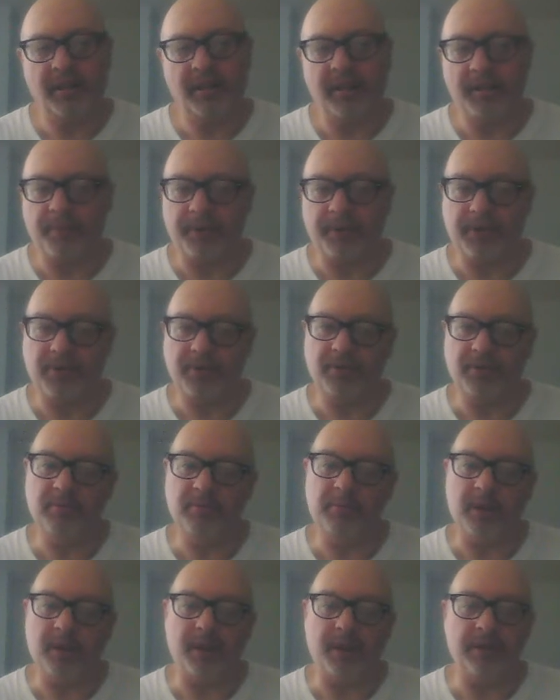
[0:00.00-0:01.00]
I
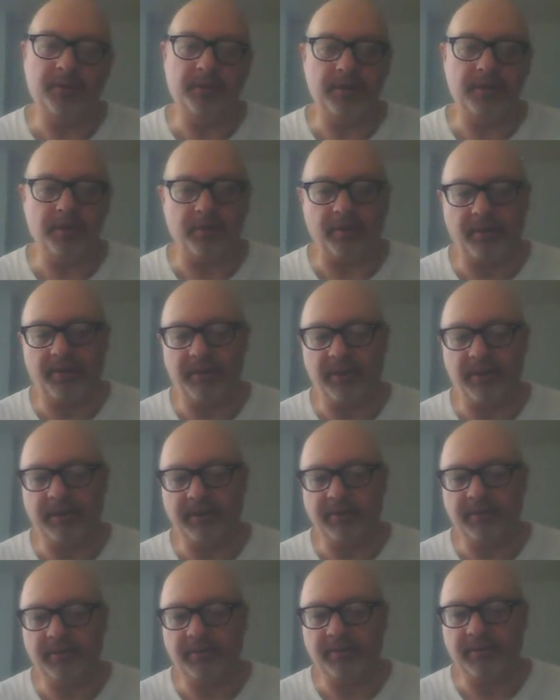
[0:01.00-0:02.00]
presume Altidore
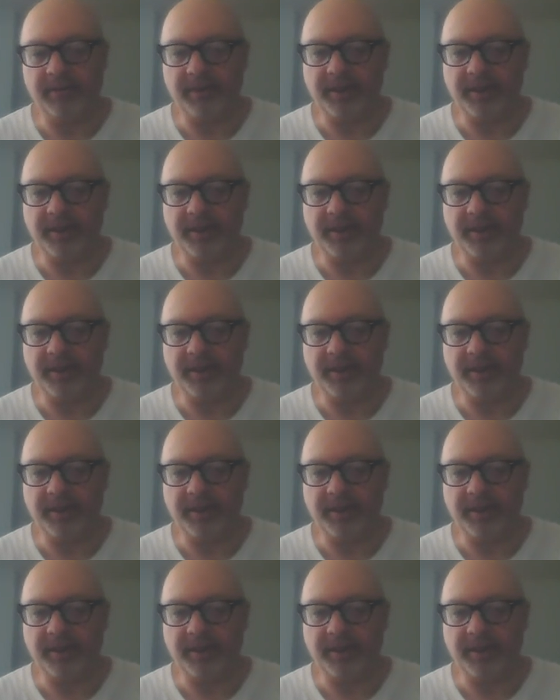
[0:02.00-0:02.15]
and